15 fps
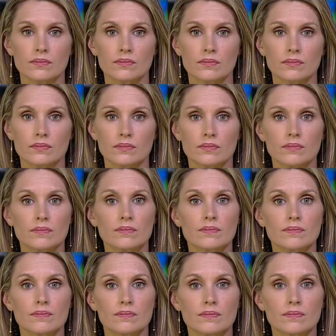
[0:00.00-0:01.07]
with details
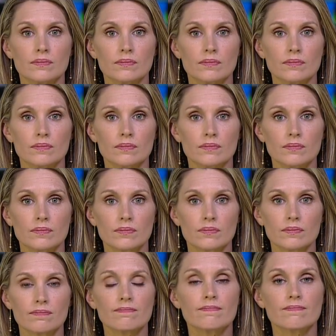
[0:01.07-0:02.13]
about some of what was
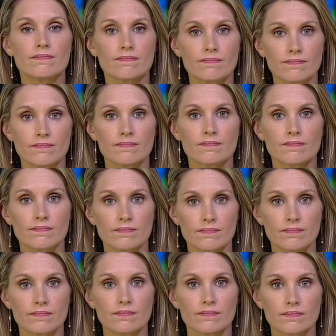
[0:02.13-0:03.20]
approved and what
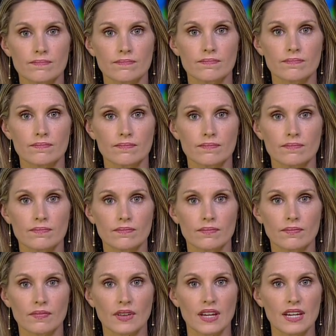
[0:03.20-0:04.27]
divided the council. Leah?